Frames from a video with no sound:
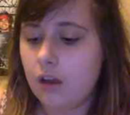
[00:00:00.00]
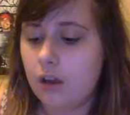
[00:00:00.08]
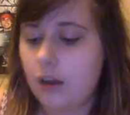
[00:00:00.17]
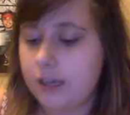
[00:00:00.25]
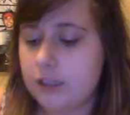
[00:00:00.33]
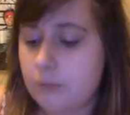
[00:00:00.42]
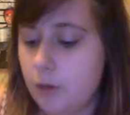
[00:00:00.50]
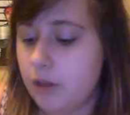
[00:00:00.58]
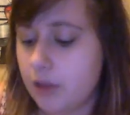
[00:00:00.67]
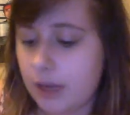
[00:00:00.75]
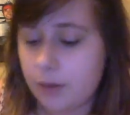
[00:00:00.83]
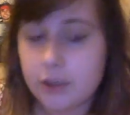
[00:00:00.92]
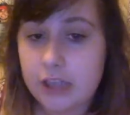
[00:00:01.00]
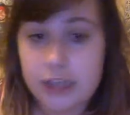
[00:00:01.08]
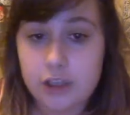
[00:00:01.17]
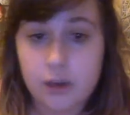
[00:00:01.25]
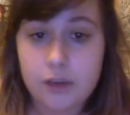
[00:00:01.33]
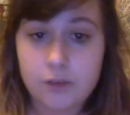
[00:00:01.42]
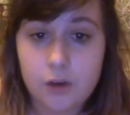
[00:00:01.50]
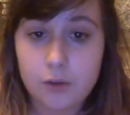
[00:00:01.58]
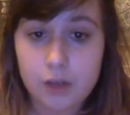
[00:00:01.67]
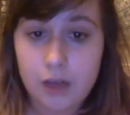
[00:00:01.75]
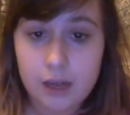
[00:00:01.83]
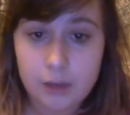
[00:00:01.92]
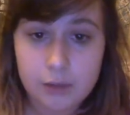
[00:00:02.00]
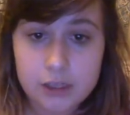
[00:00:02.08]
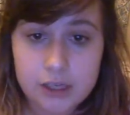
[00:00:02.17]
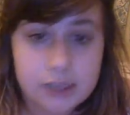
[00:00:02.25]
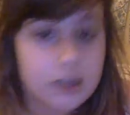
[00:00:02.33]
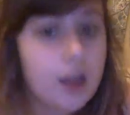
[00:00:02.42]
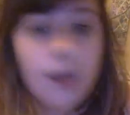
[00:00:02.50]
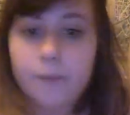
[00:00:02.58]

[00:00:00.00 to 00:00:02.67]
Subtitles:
like some other language that I don't even know what the language is.